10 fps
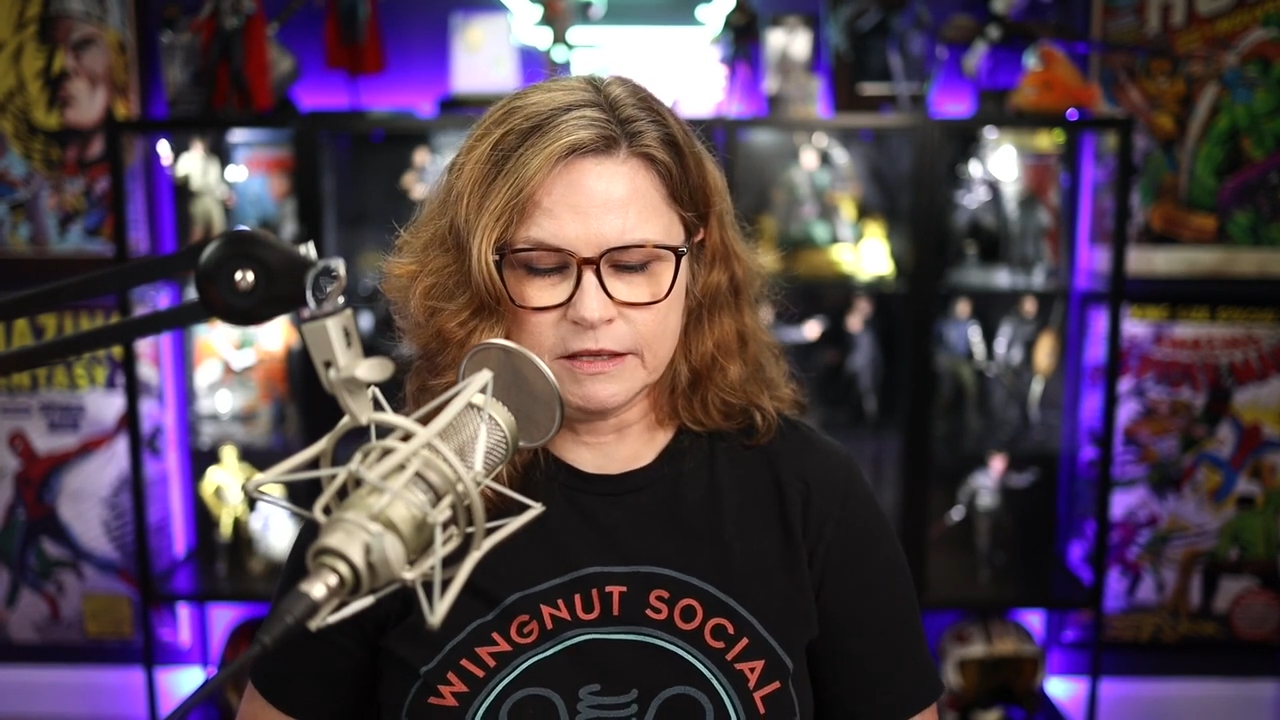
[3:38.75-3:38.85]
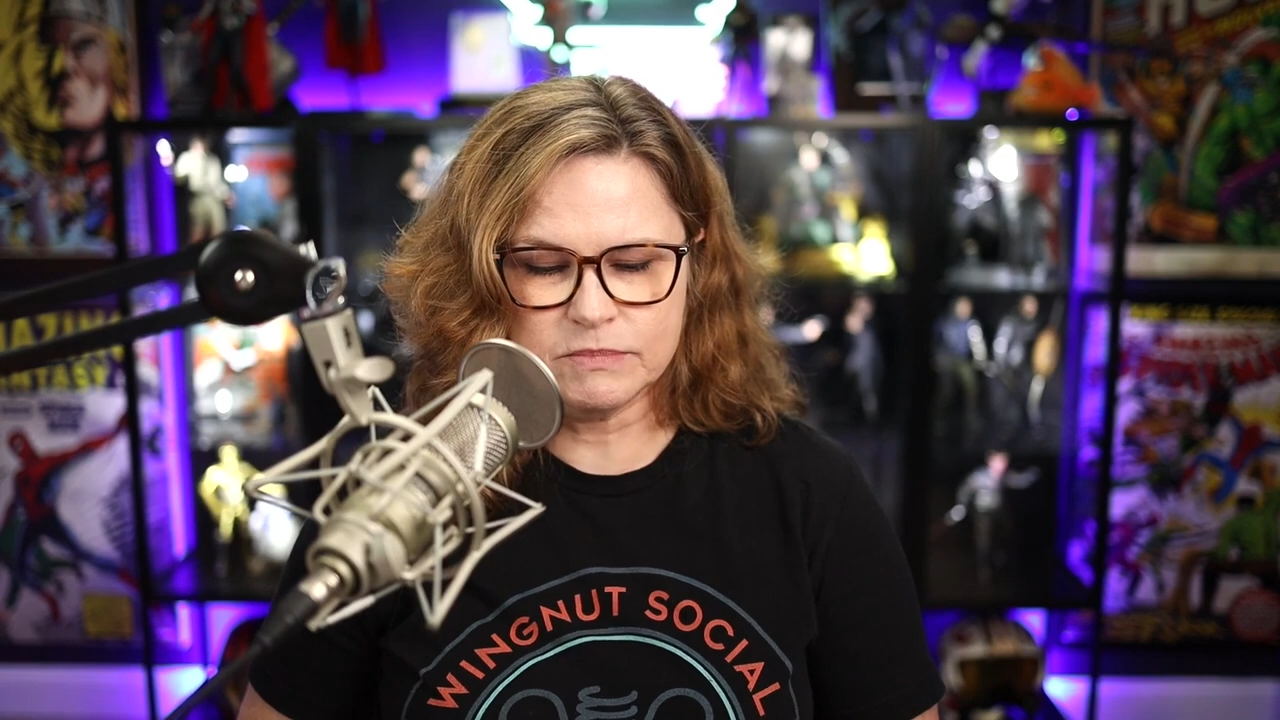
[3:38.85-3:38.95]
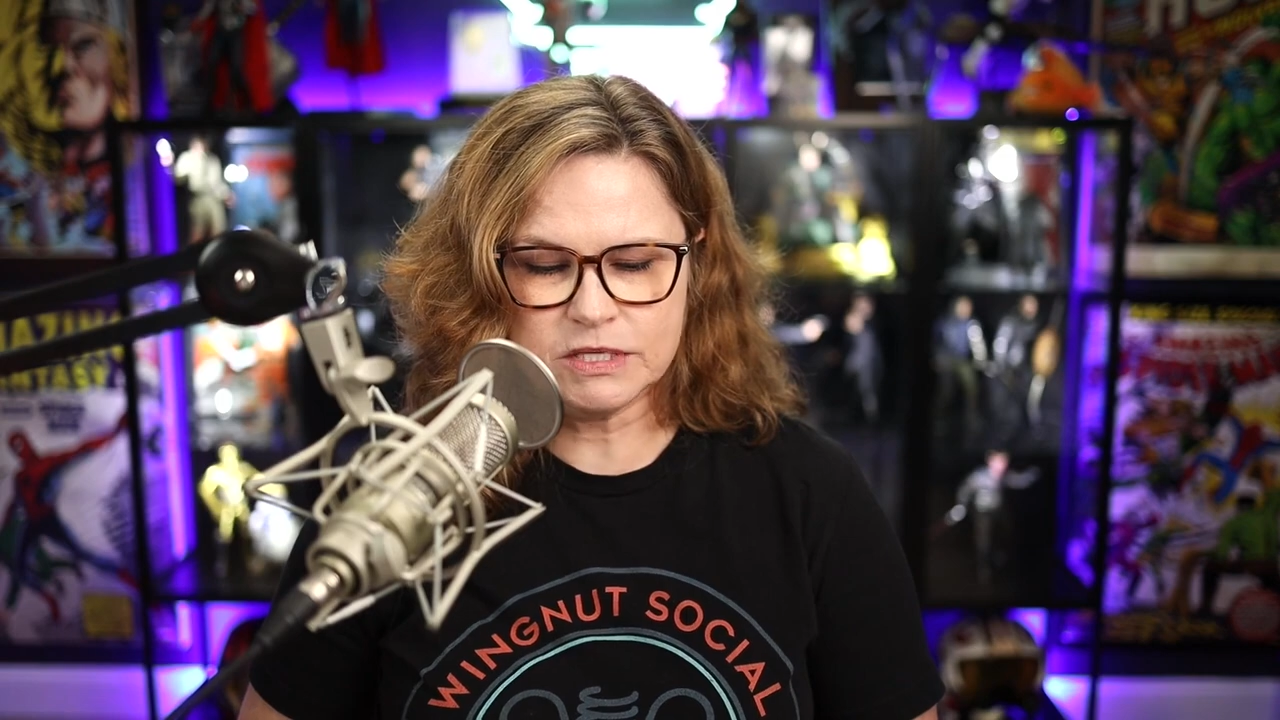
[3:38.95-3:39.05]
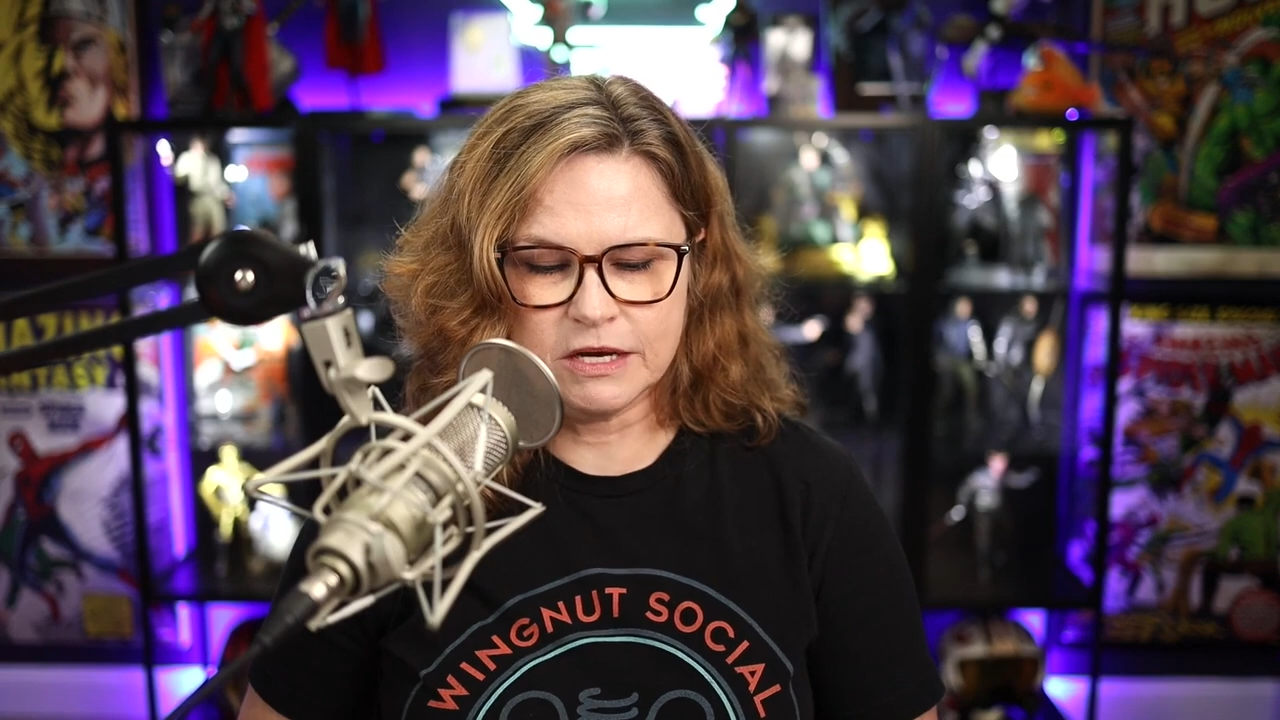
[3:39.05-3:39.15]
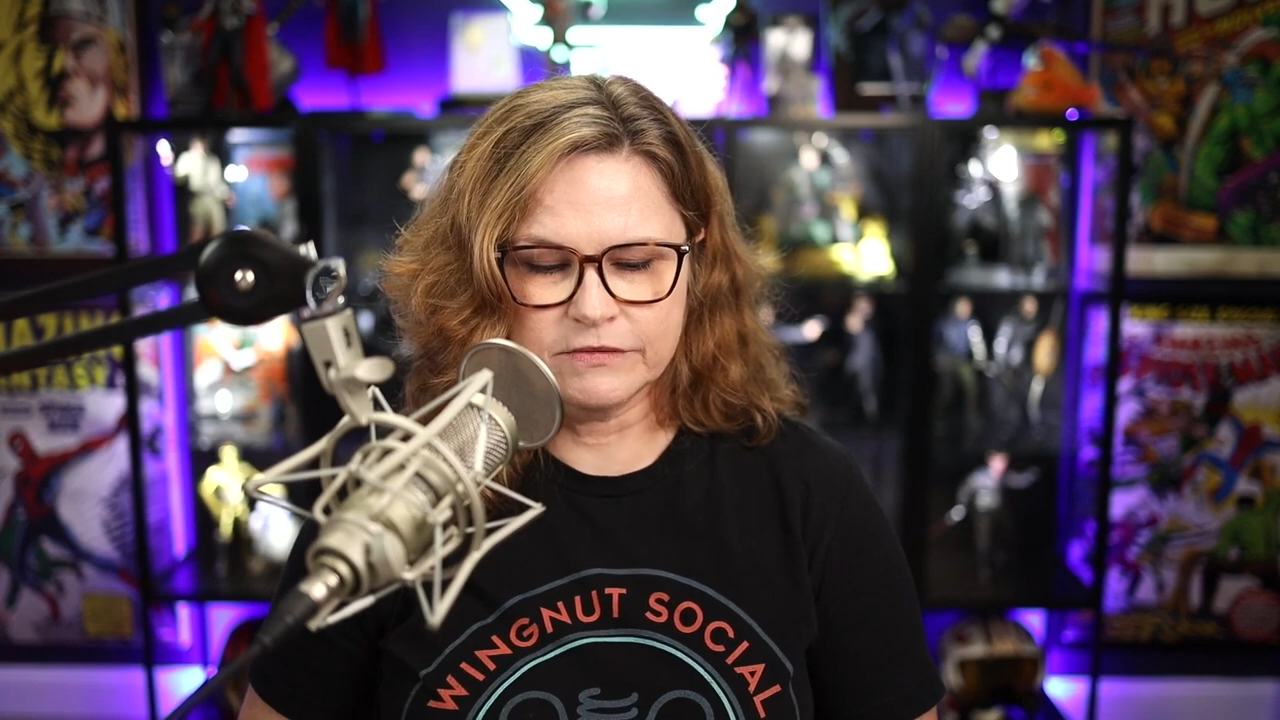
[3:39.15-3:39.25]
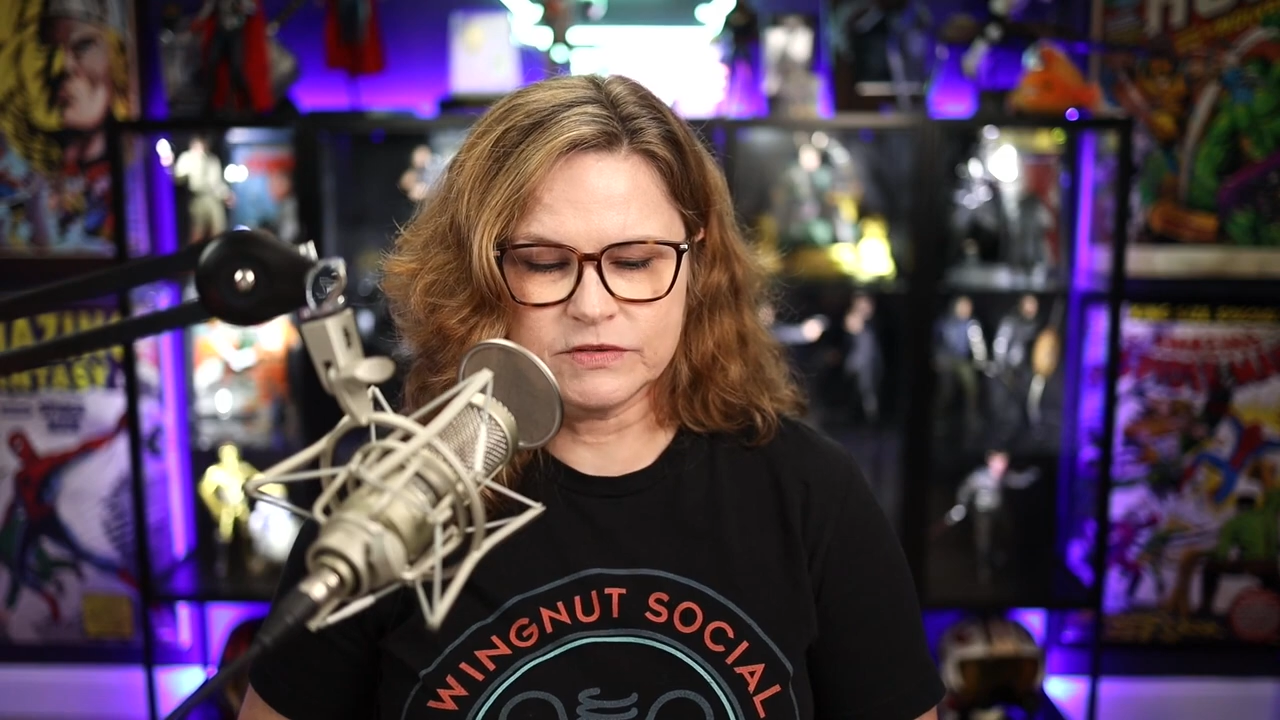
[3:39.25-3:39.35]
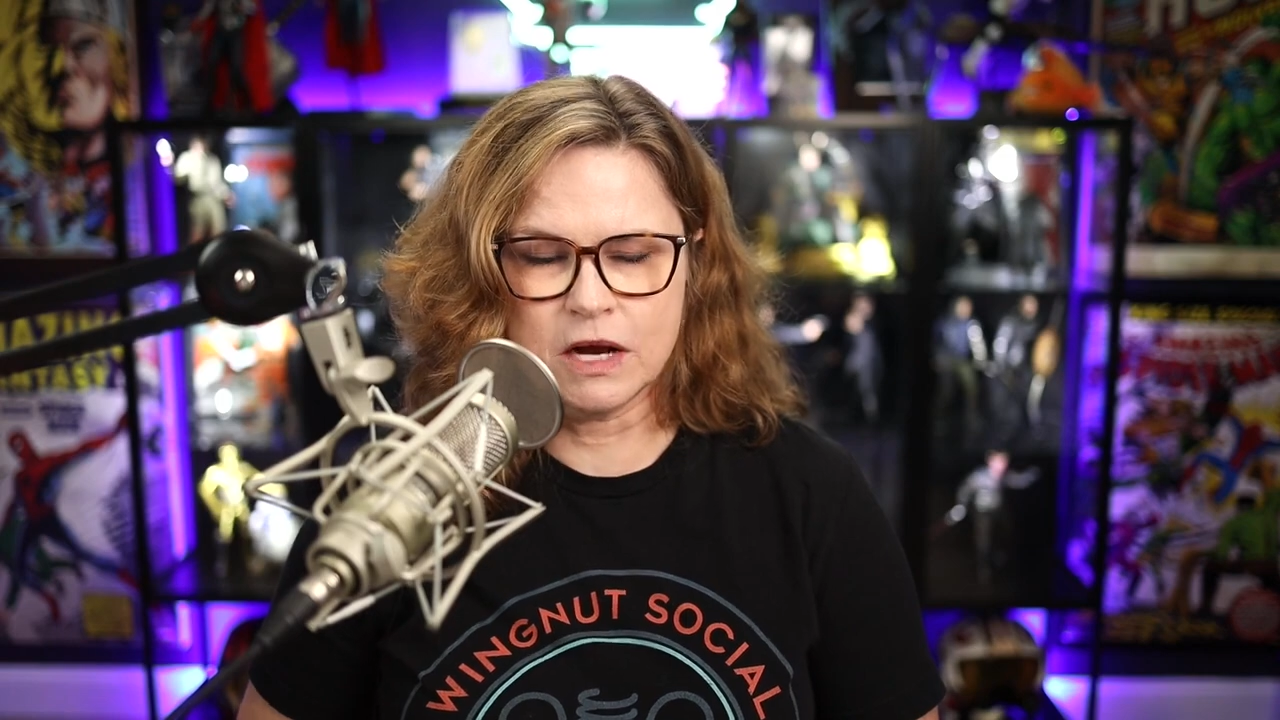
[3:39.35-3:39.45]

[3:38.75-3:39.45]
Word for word: themselves